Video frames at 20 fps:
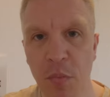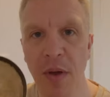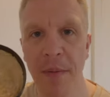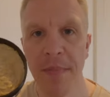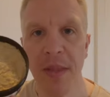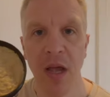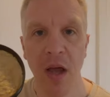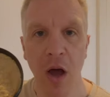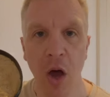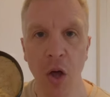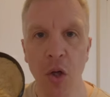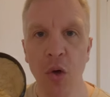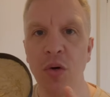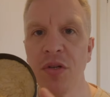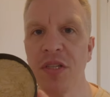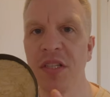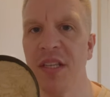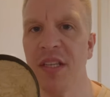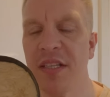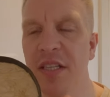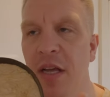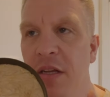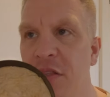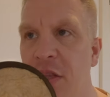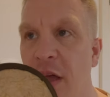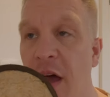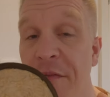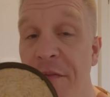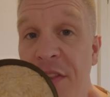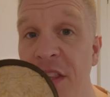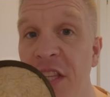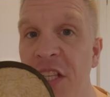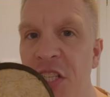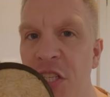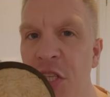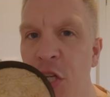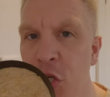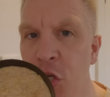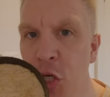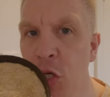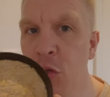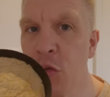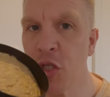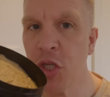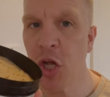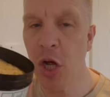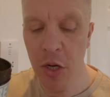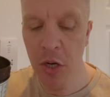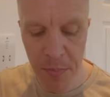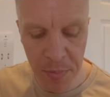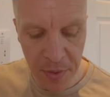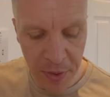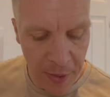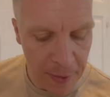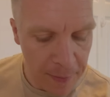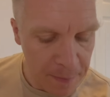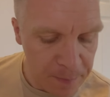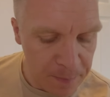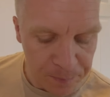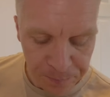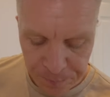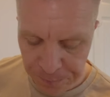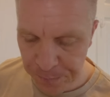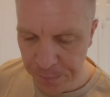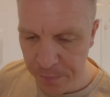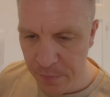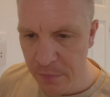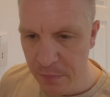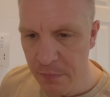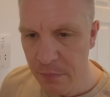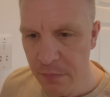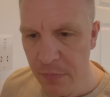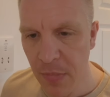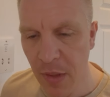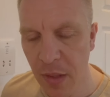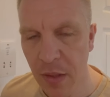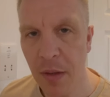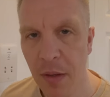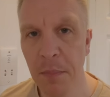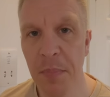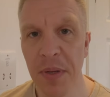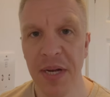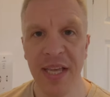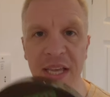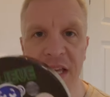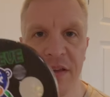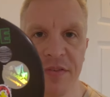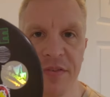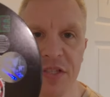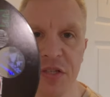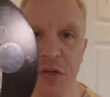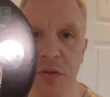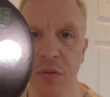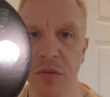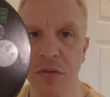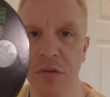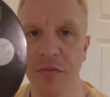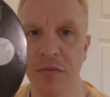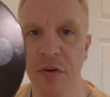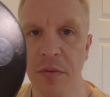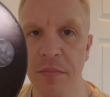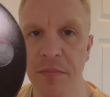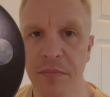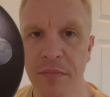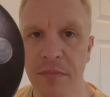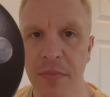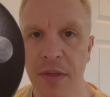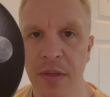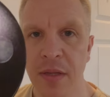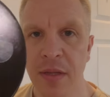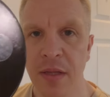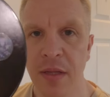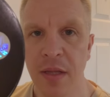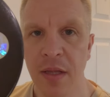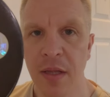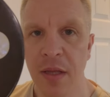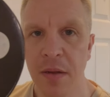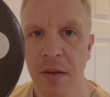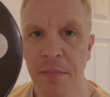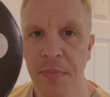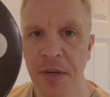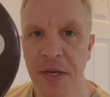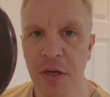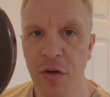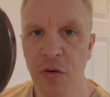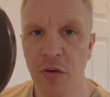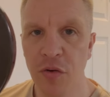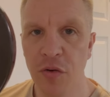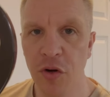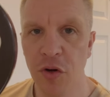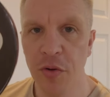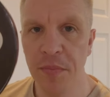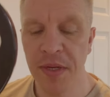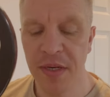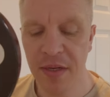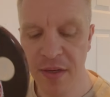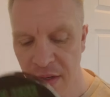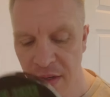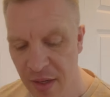like, I ordered this. I, I, think this is a new soap, um, believe it's called, from Pinnacle Grooming.